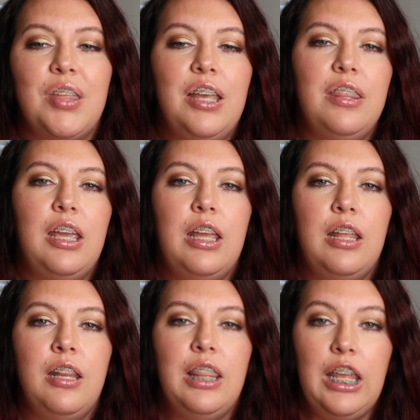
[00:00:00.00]
And
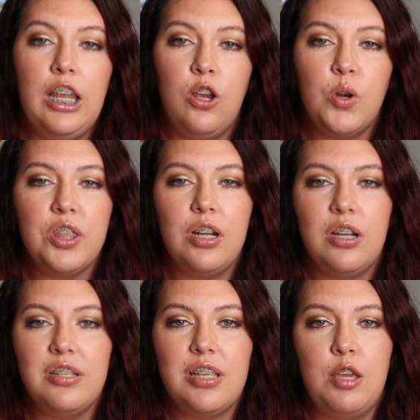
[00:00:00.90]
then the
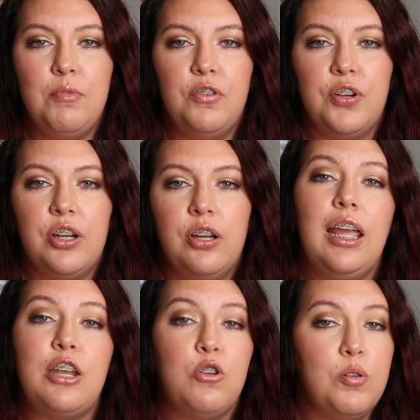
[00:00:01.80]
orthodontist came over.
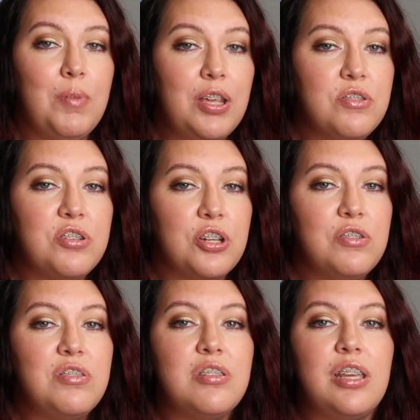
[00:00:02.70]
I told him my
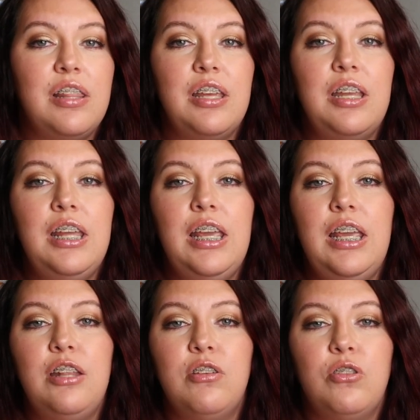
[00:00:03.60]
concerns, and then
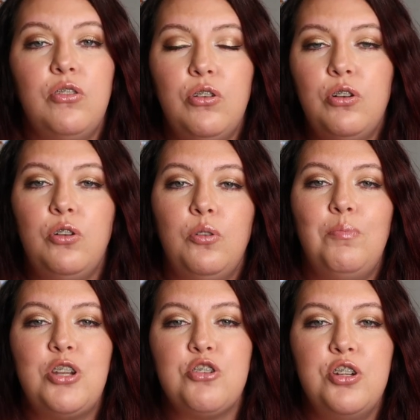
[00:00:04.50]
he took the little
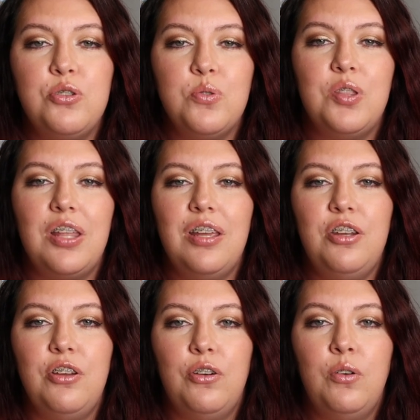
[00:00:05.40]
measuring tool that they
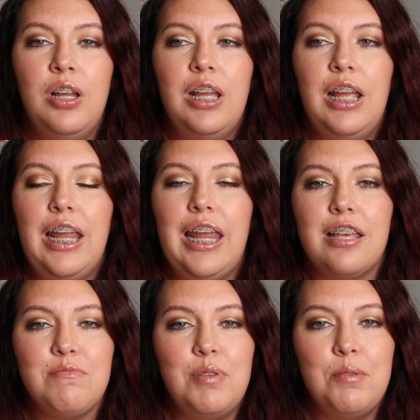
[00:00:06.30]
do. He
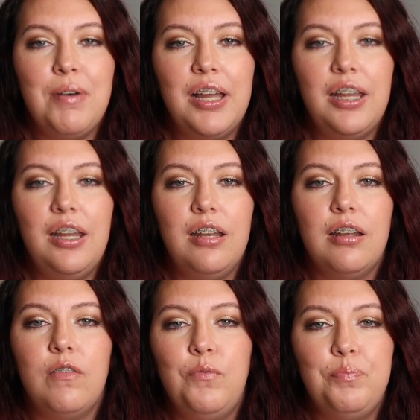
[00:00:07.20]
asked me to bite.
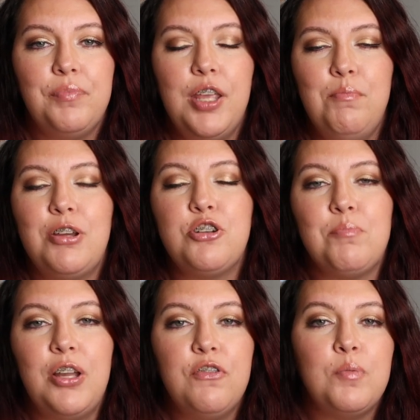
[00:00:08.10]
He measured
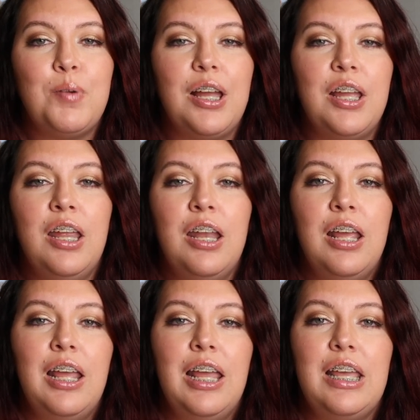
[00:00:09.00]
my overbite.
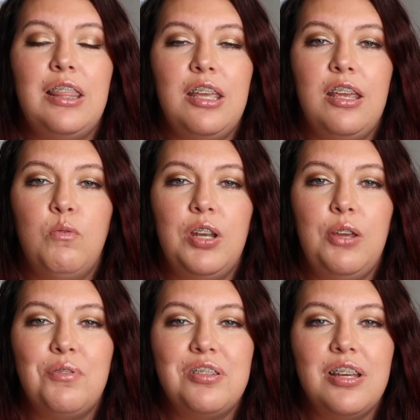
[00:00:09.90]
And then when he
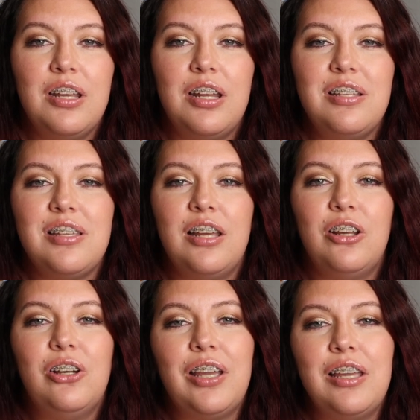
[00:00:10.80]
was done, I said,
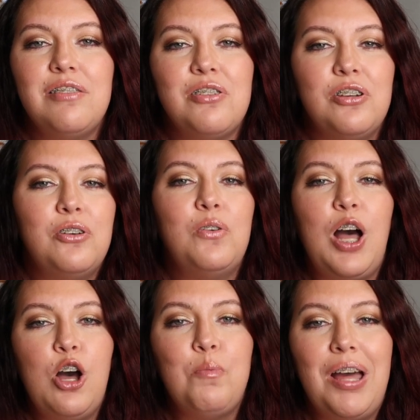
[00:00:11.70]
okay, so
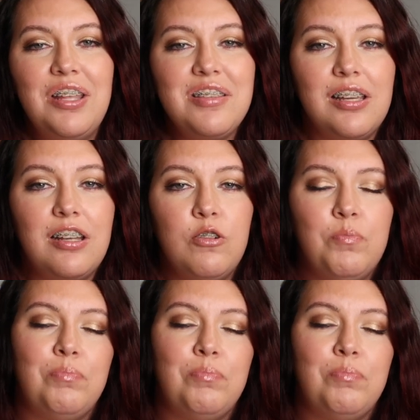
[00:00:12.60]
how bad is it?